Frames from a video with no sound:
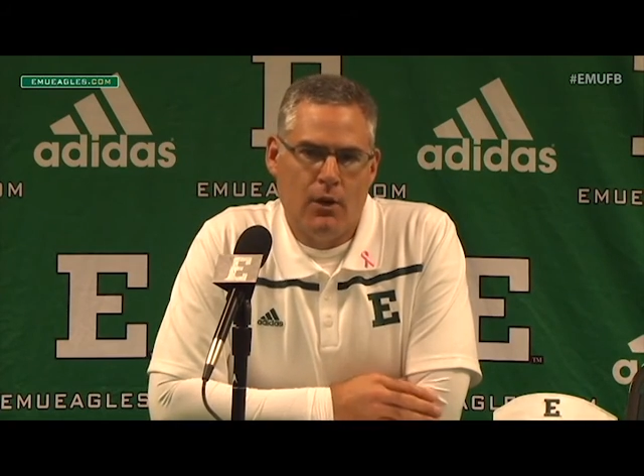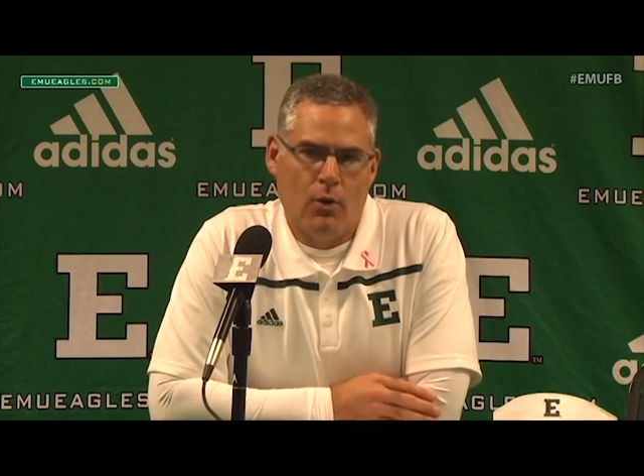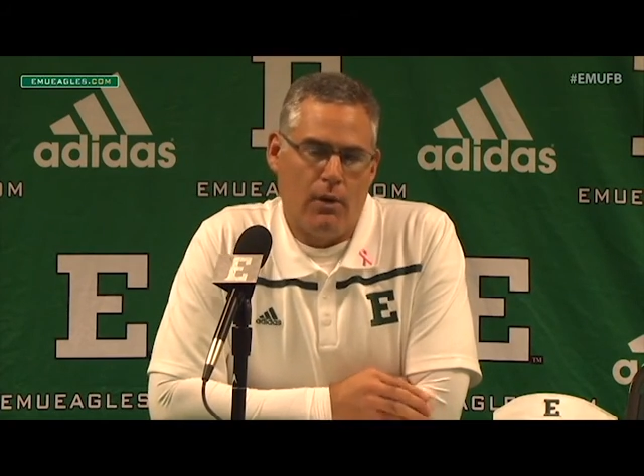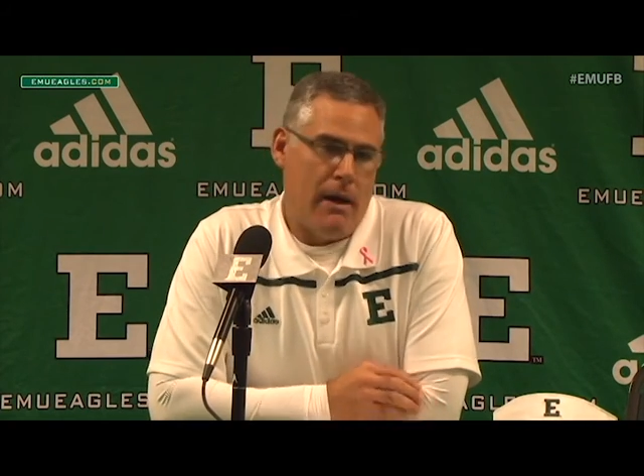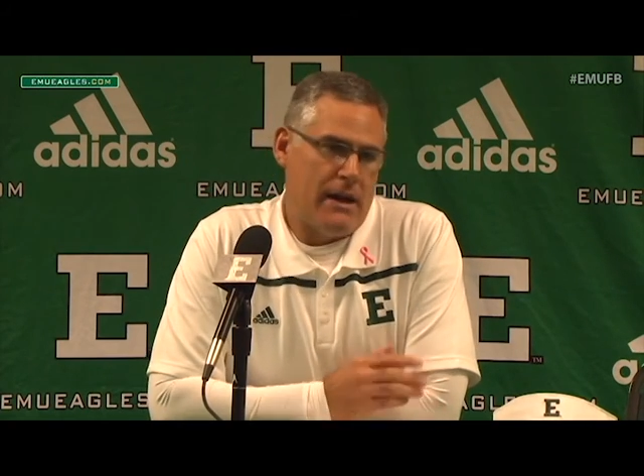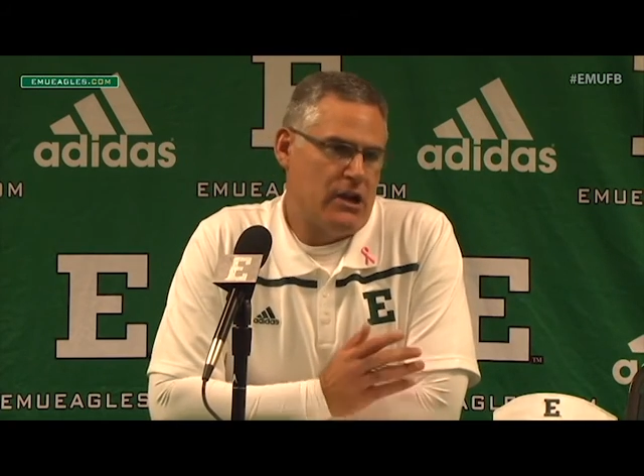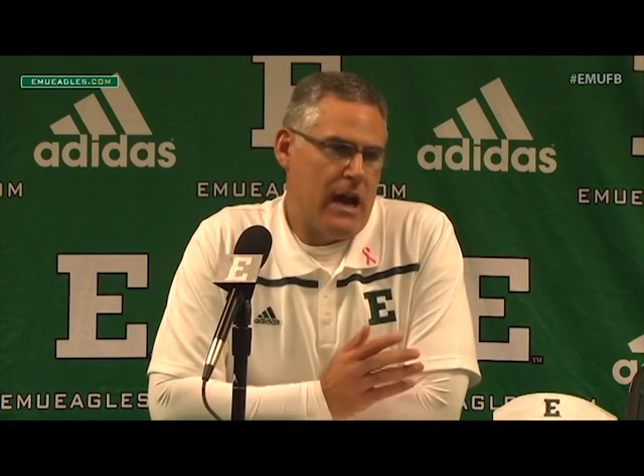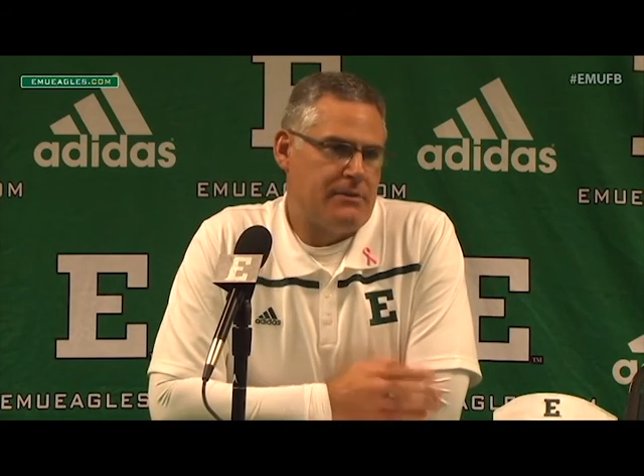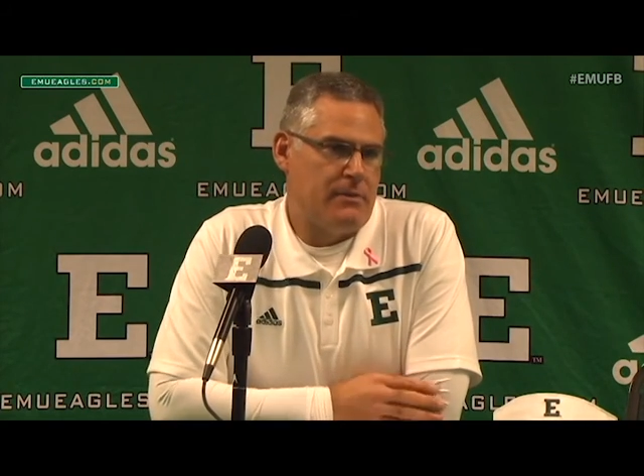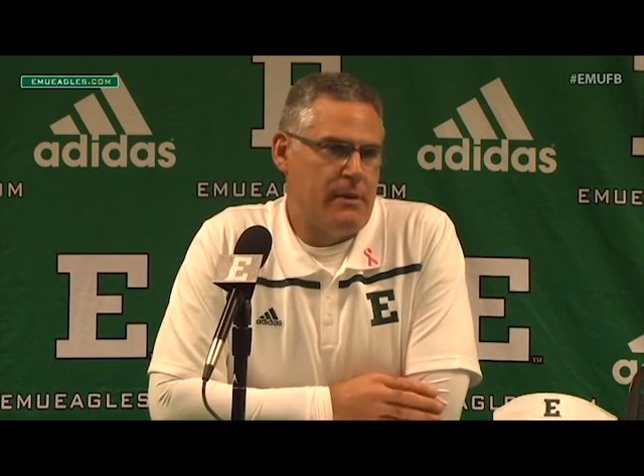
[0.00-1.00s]
One of my
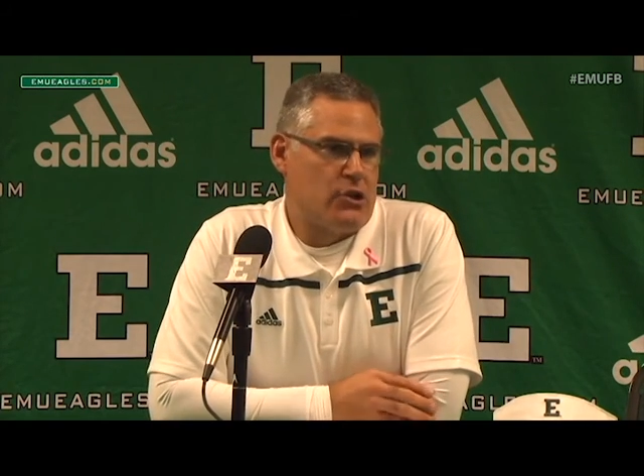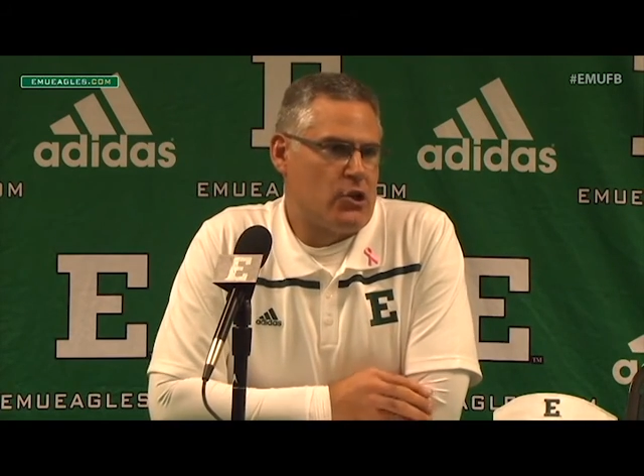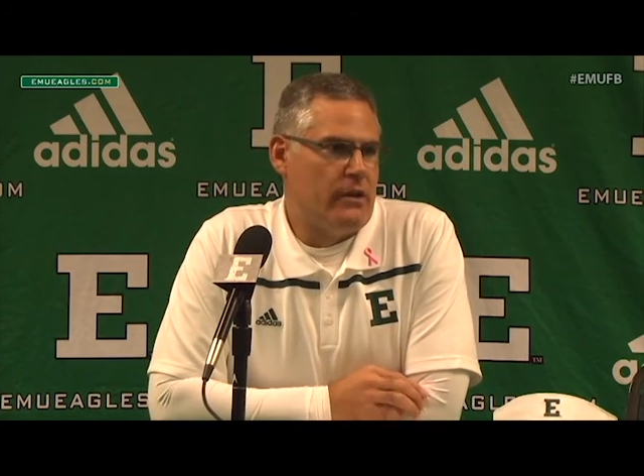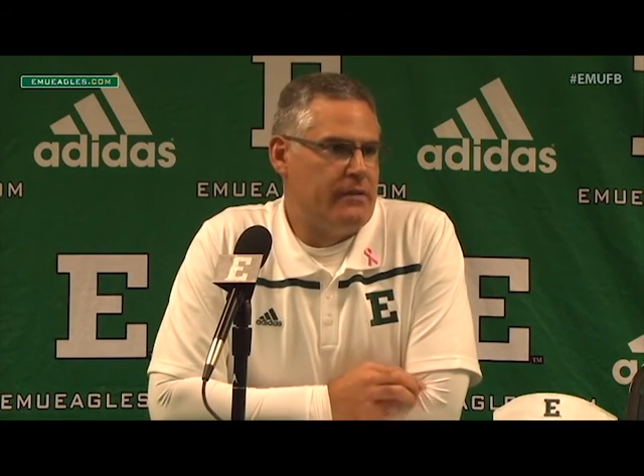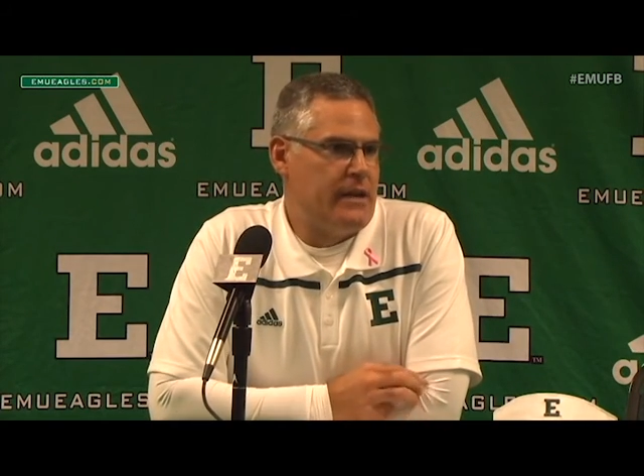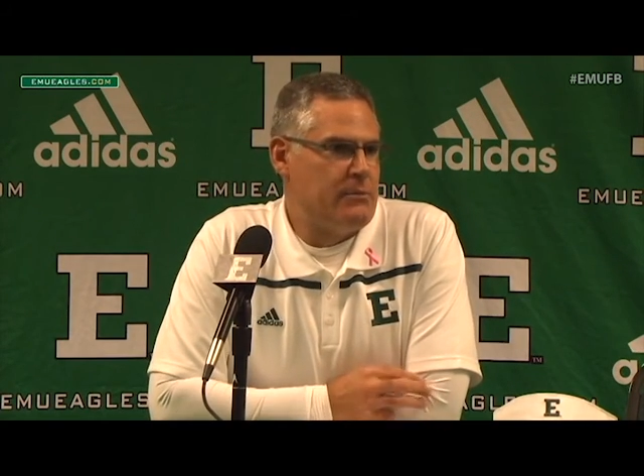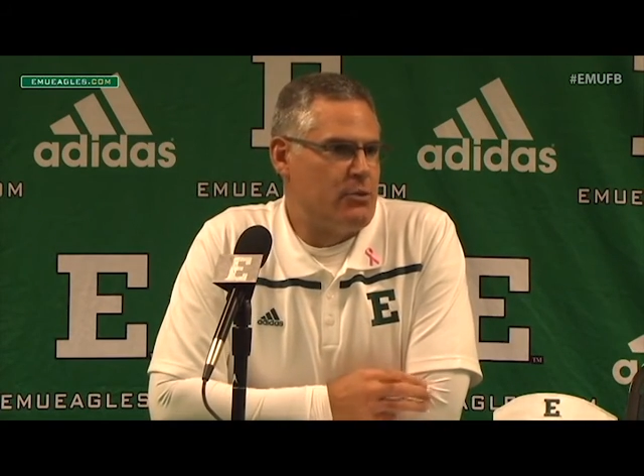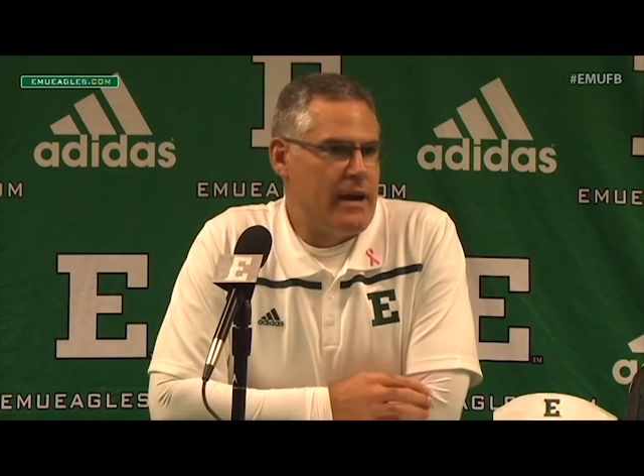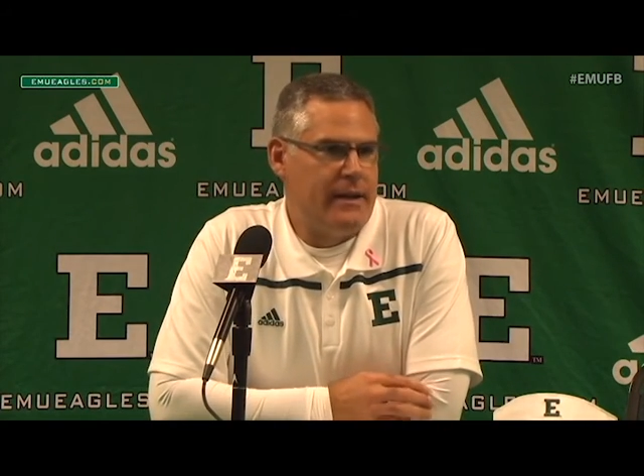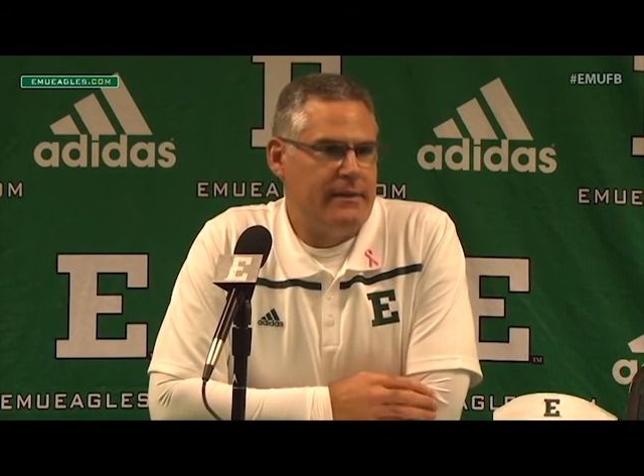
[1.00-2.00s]
jobs is to make sure that the team's
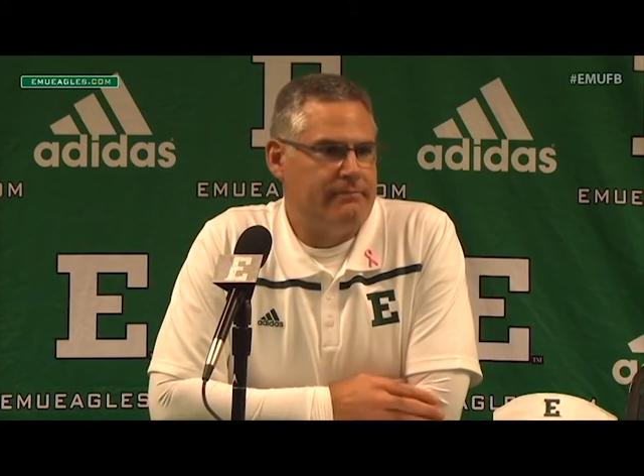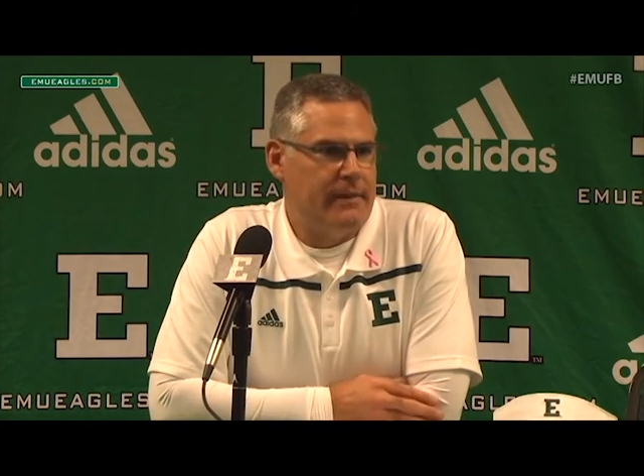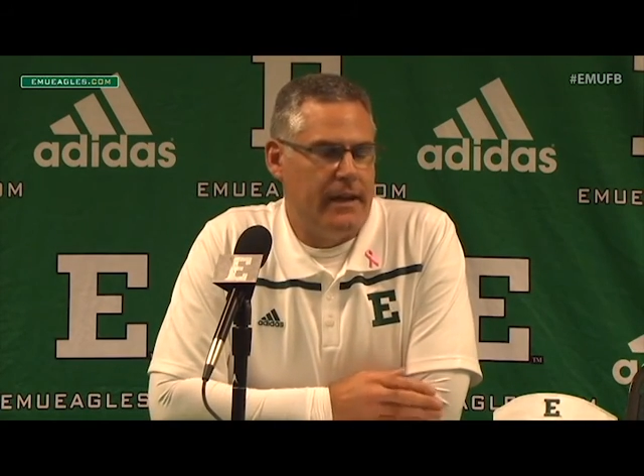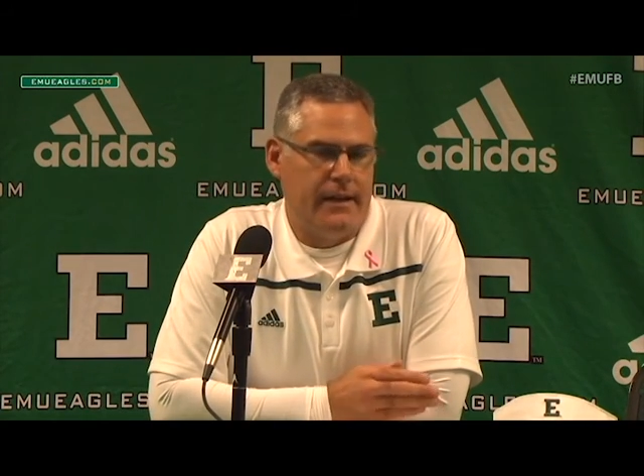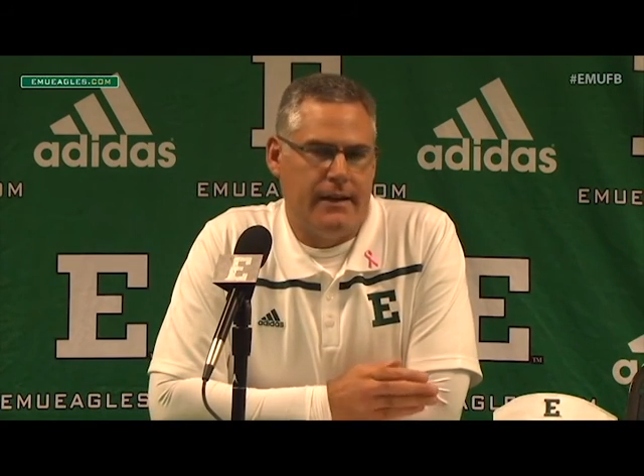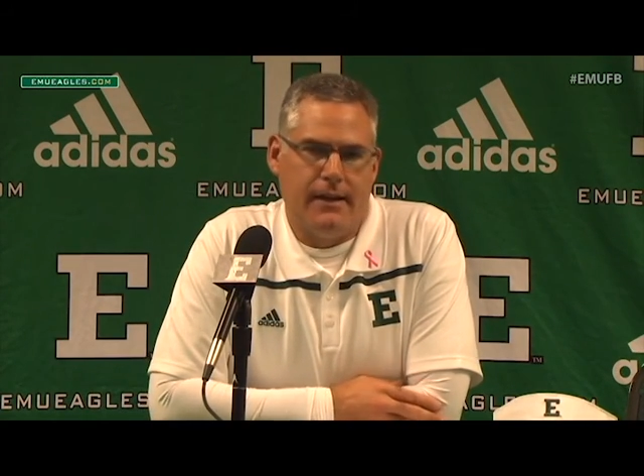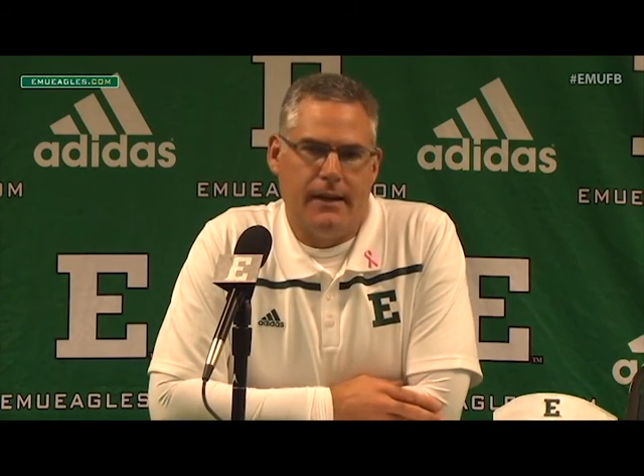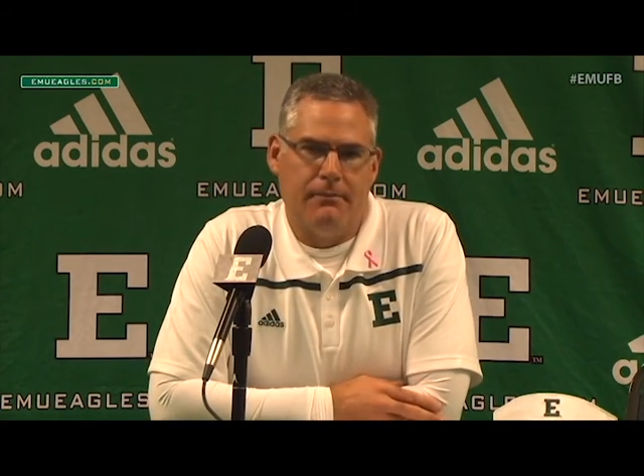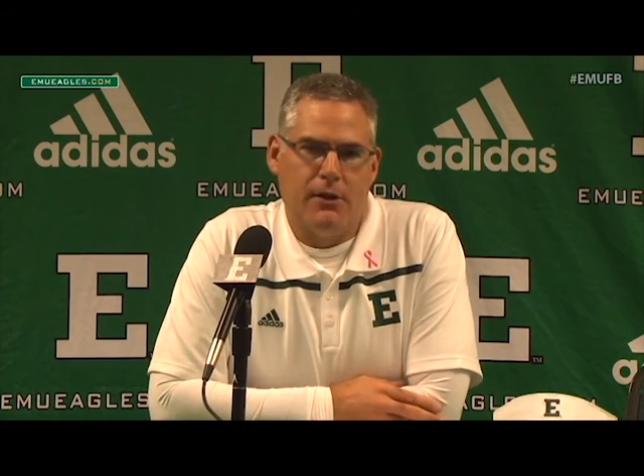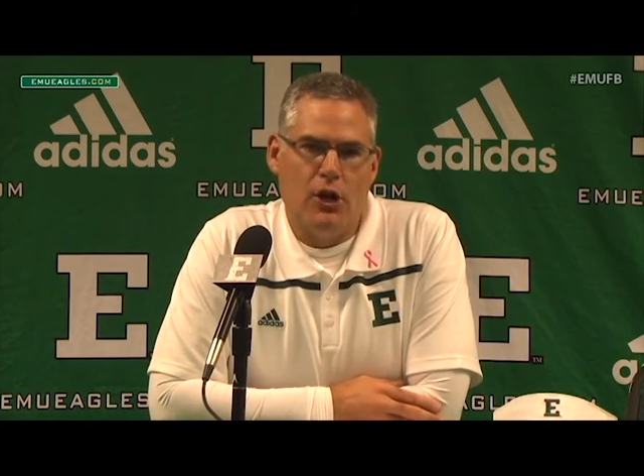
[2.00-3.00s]
ready. And,
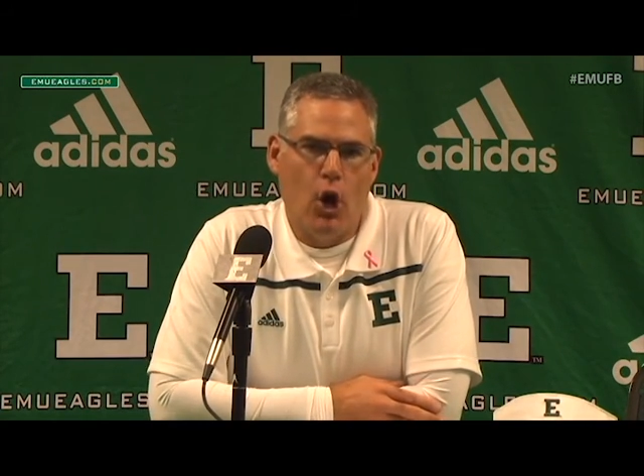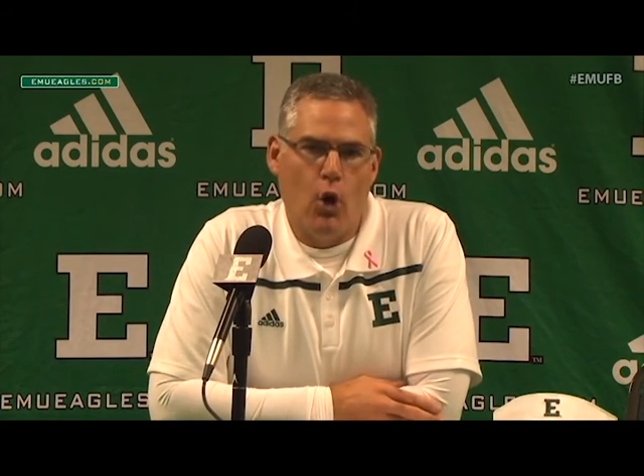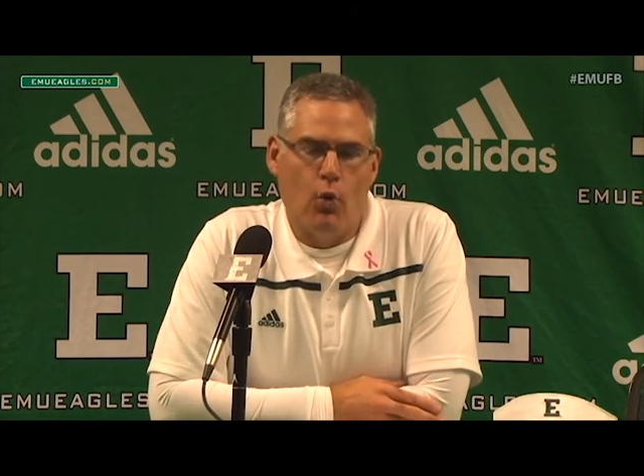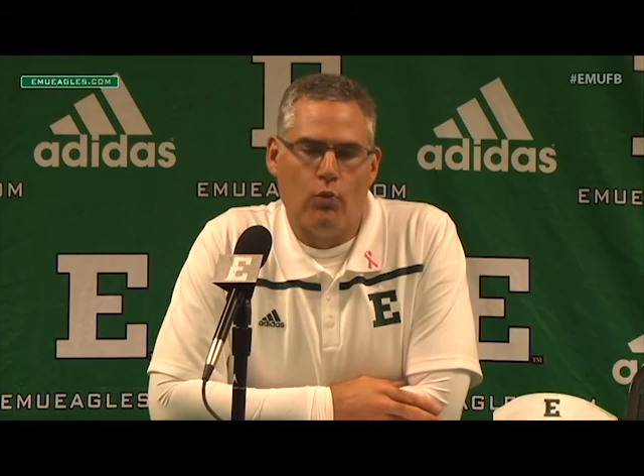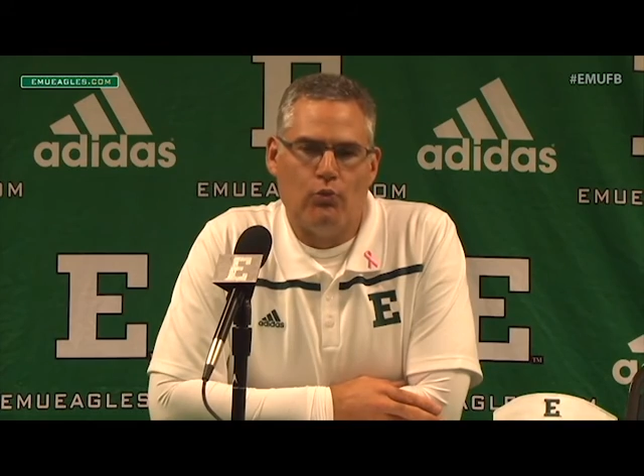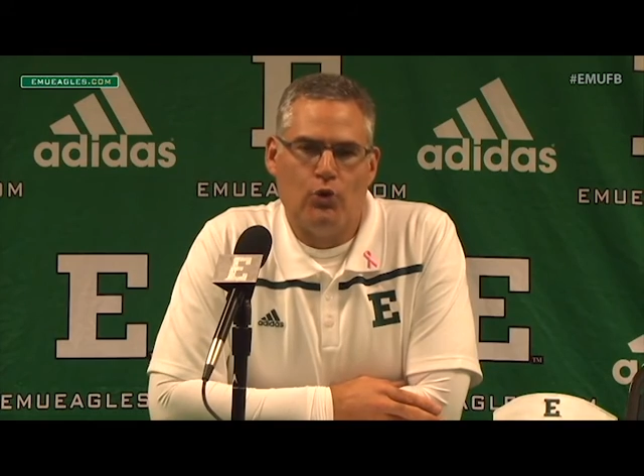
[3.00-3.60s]
um, you know,